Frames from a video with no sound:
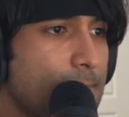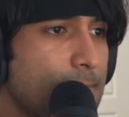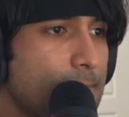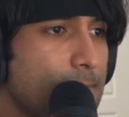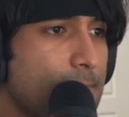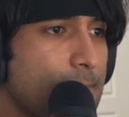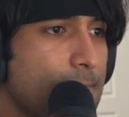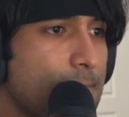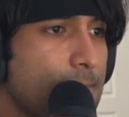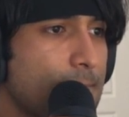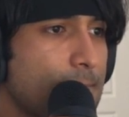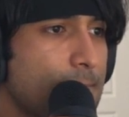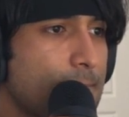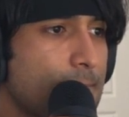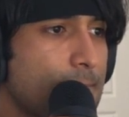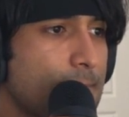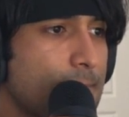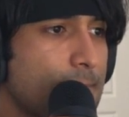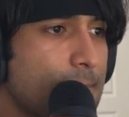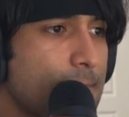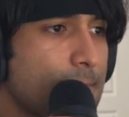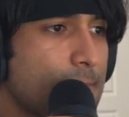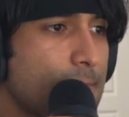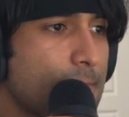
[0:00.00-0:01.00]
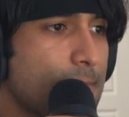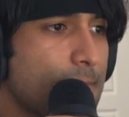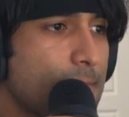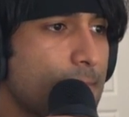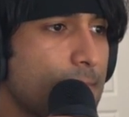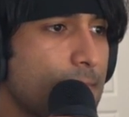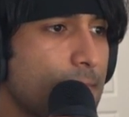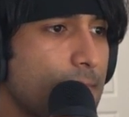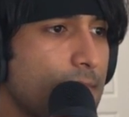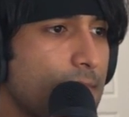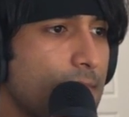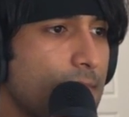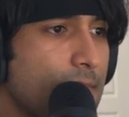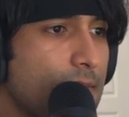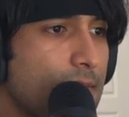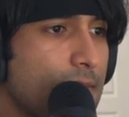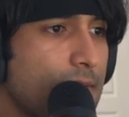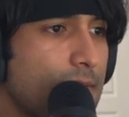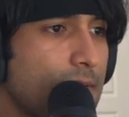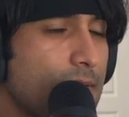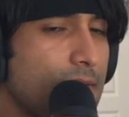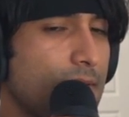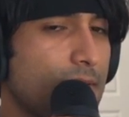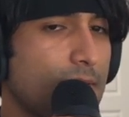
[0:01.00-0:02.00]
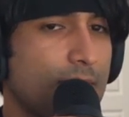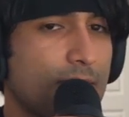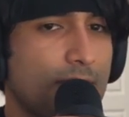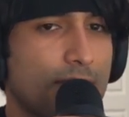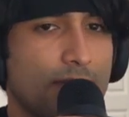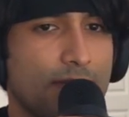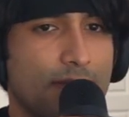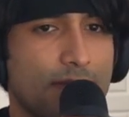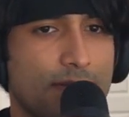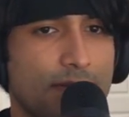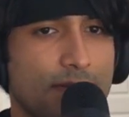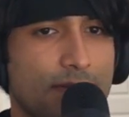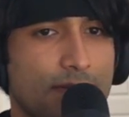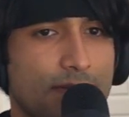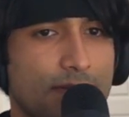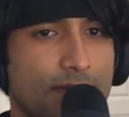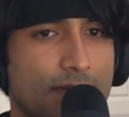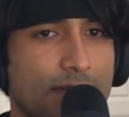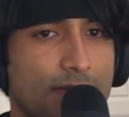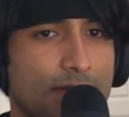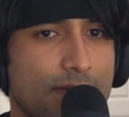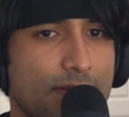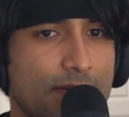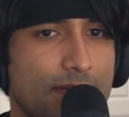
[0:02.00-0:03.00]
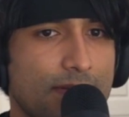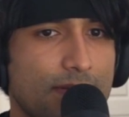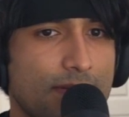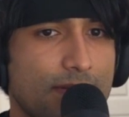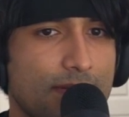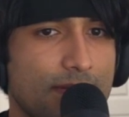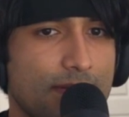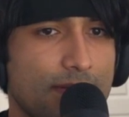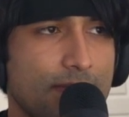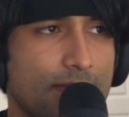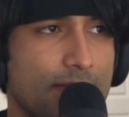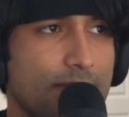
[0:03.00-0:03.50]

[no speech]